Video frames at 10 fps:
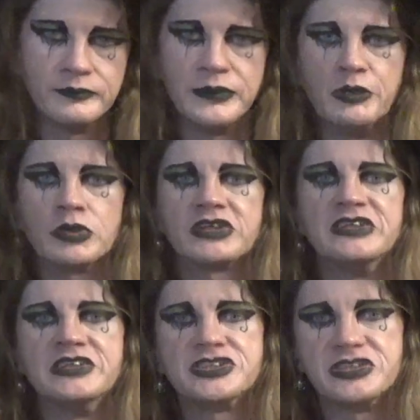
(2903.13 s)
But we're
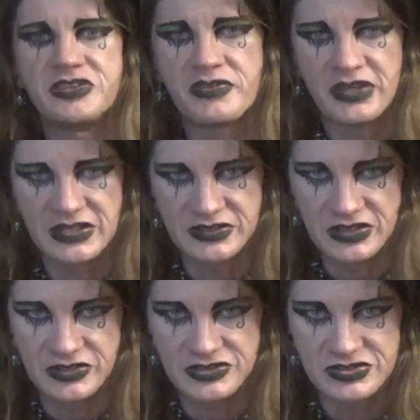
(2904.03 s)
conditioned to think it
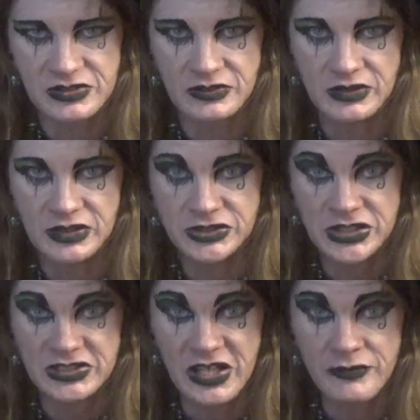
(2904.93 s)
does. And
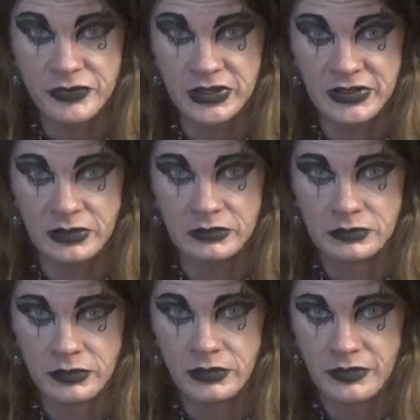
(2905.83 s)
she definitely
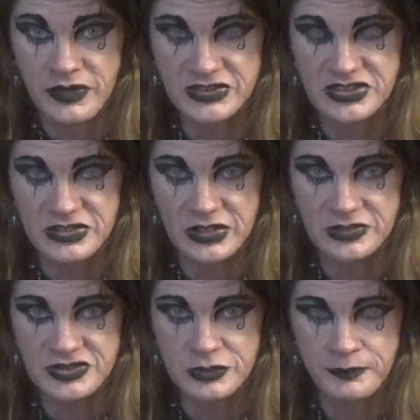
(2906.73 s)
thinks it
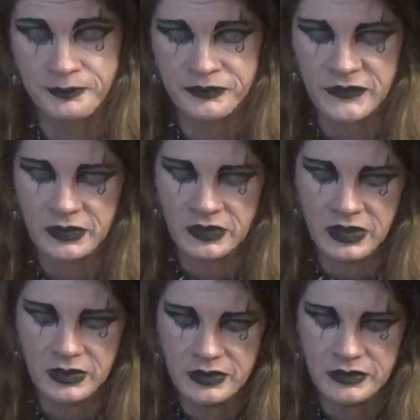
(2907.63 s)
does.
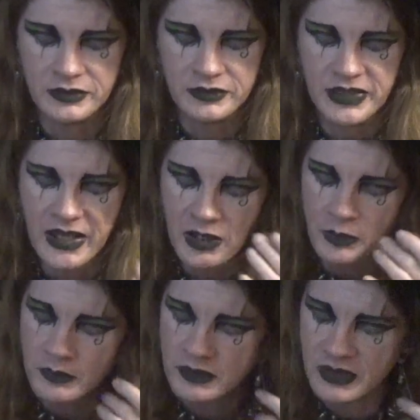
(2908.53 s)

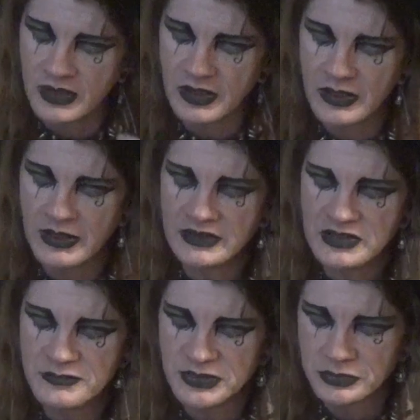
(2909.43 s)
Now, an
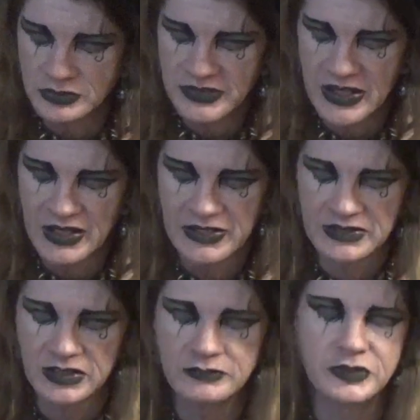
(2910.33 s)
individual that I
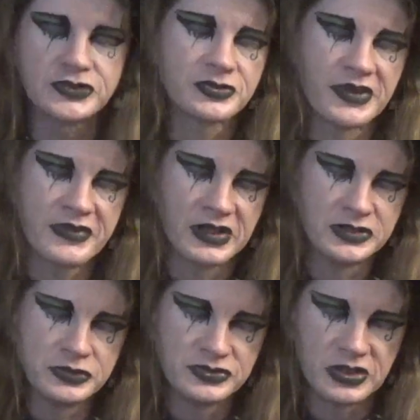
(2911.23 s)
converse with on
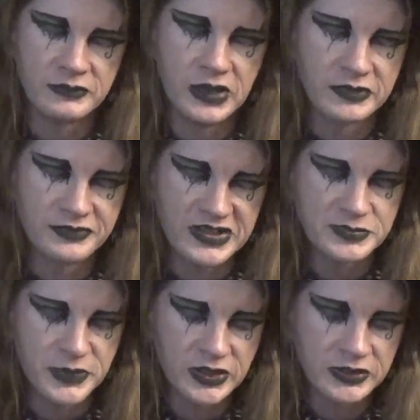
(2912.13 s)

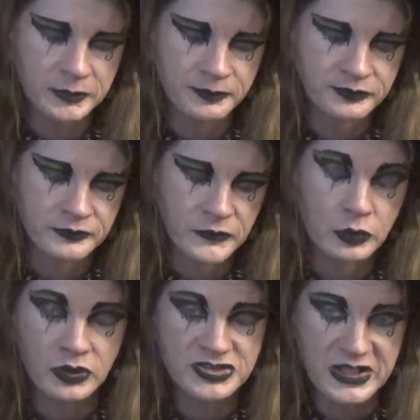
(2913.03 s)
Facebook,
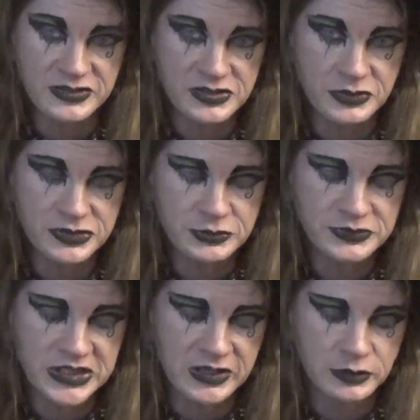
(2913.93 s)
who also has a YouTube
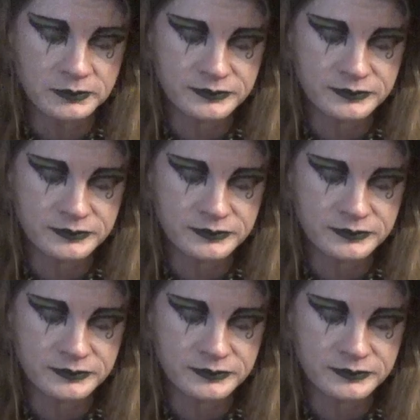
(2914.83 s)
channel,